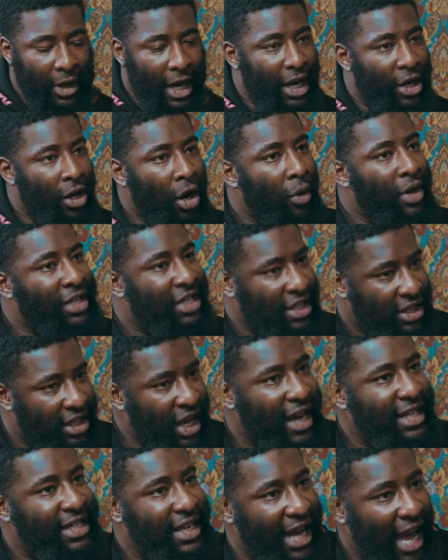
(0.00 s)
And I noticed I
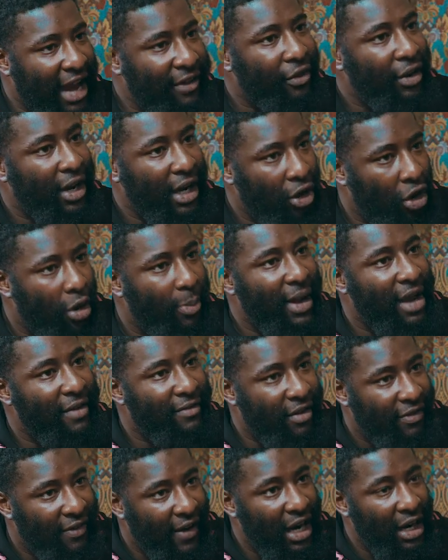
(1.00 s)
started to gather a little bit
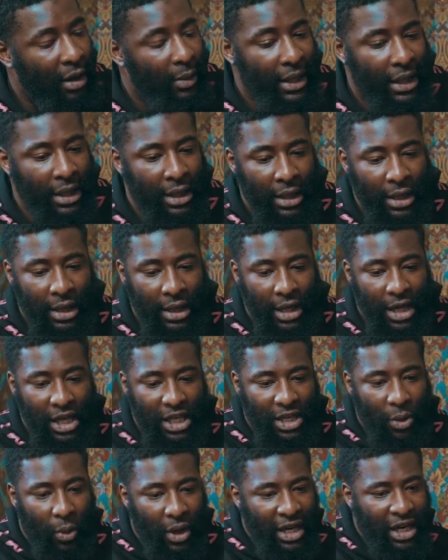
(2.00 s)
of a following.
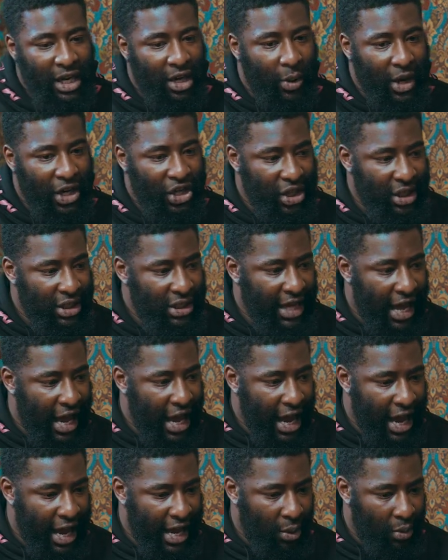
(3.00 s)
So one of the questions
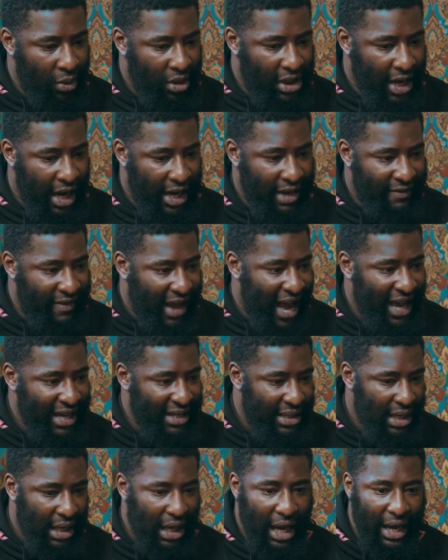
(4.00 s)
that I was kind of
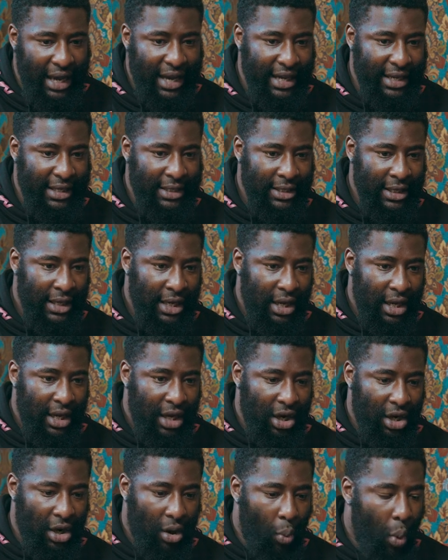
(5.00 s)
asked a lot is,
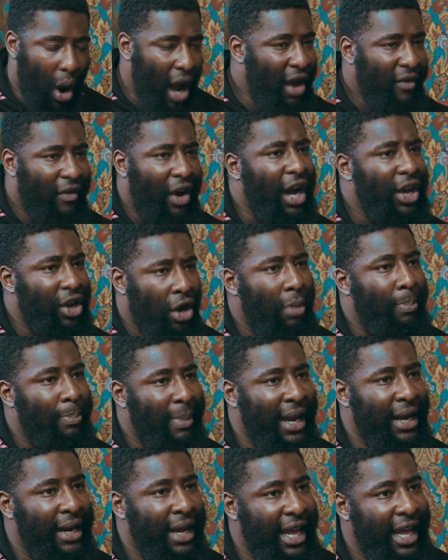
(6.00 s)
you know, why are our young
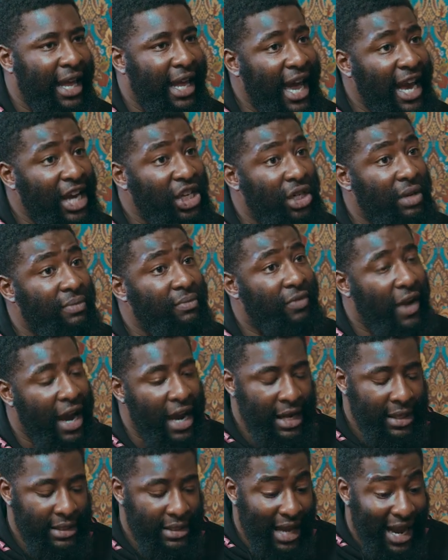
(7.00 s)
men engaging in
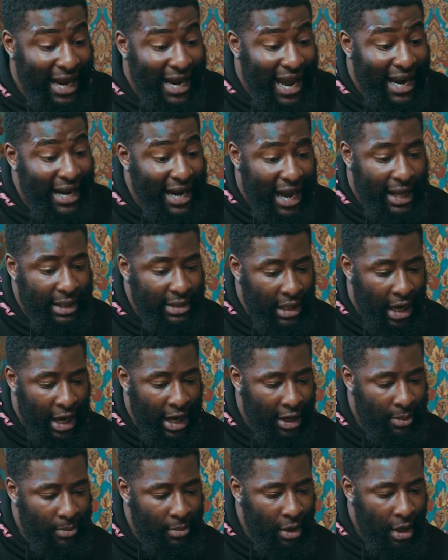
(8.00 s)
violence? And at that
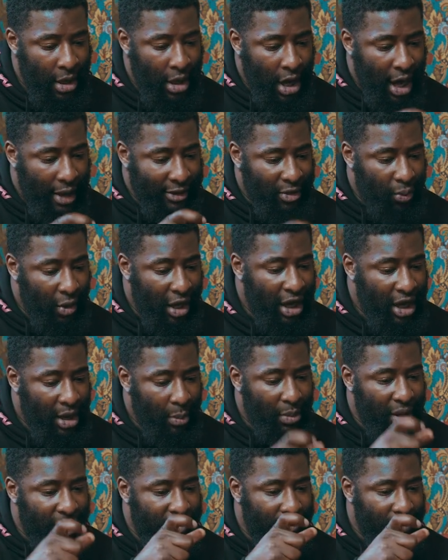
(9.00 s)
time, I was
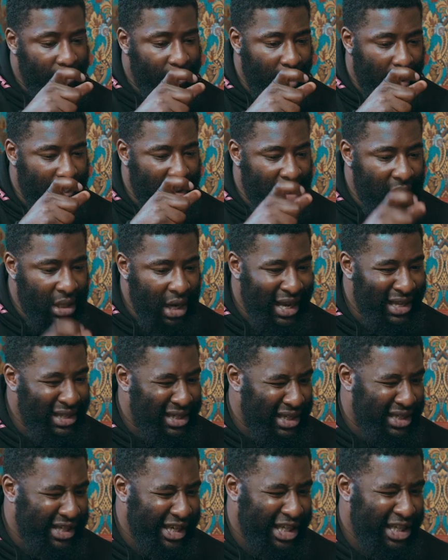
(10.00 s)
working with probably
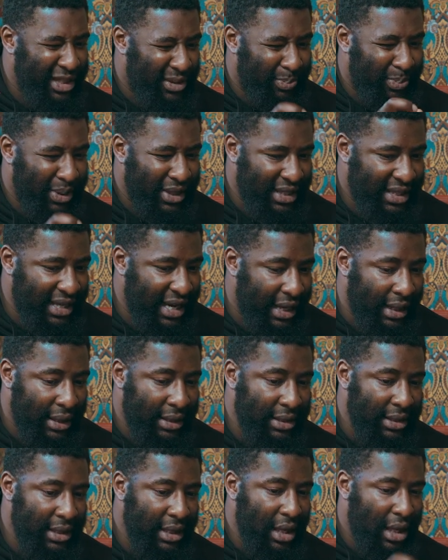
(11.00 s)

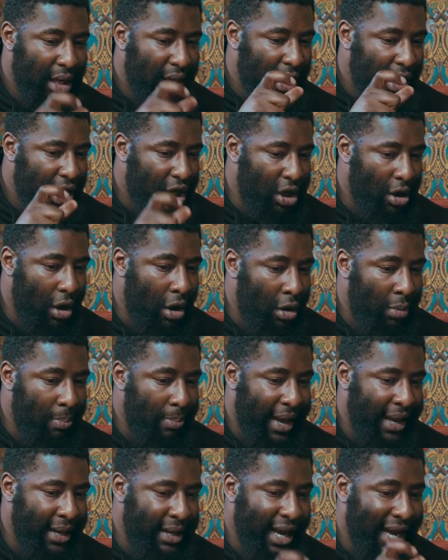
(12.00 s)
96%
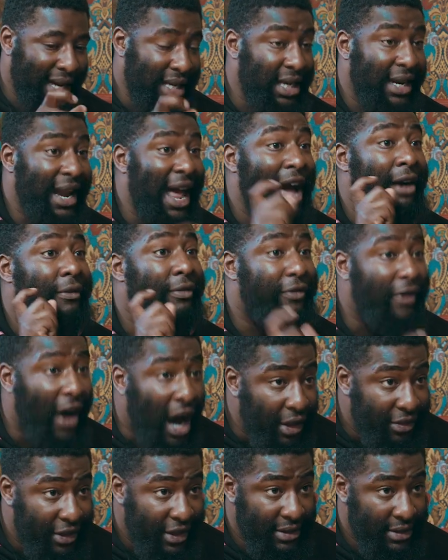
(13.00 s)
young men that didn't have
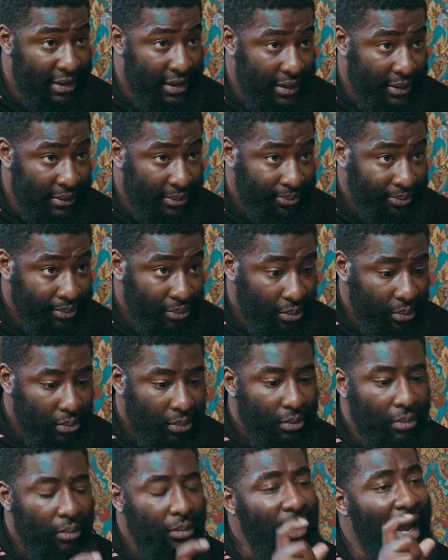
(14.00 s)
fathers.
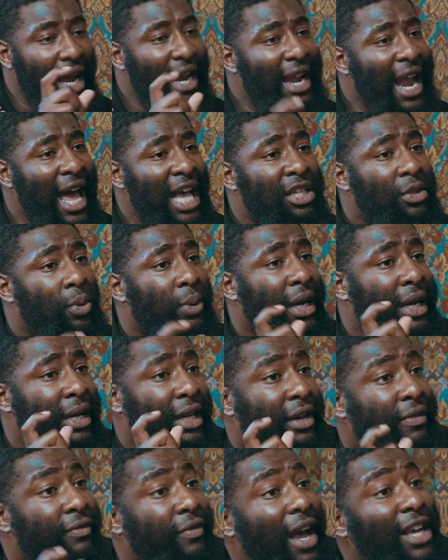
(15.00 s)
And that's where
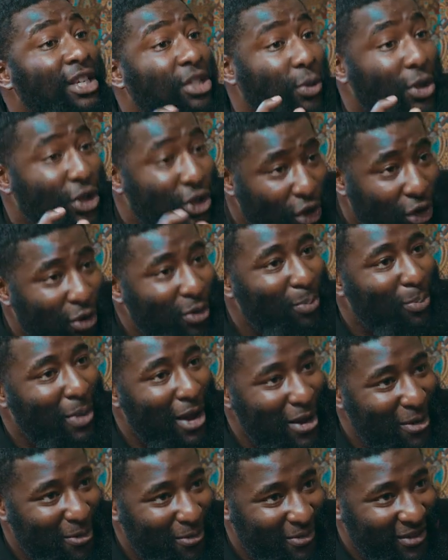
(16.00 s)
the advice to a son
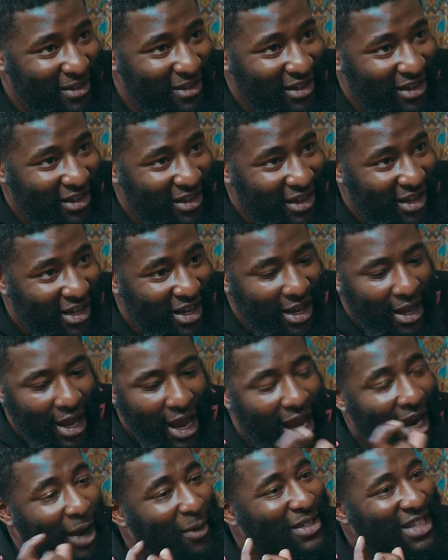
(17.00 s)
birthed.
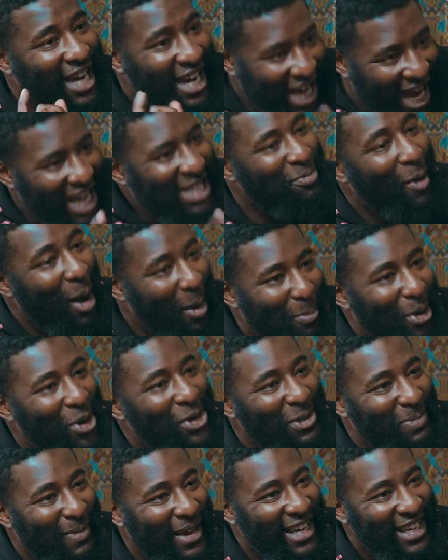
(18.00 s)
And I would say that's what
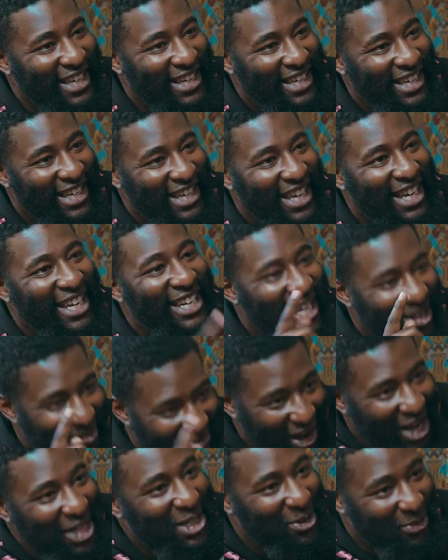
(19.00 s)
bossed me, the
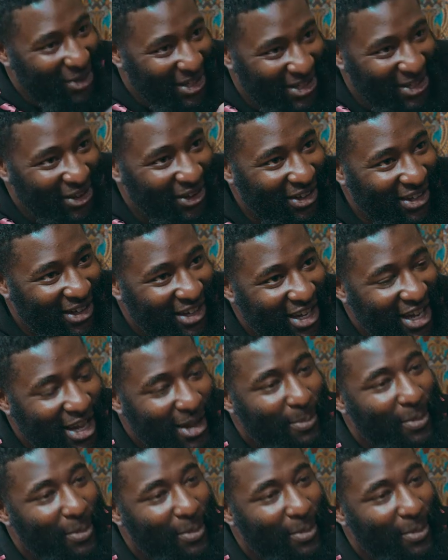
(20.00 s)
advice to a son.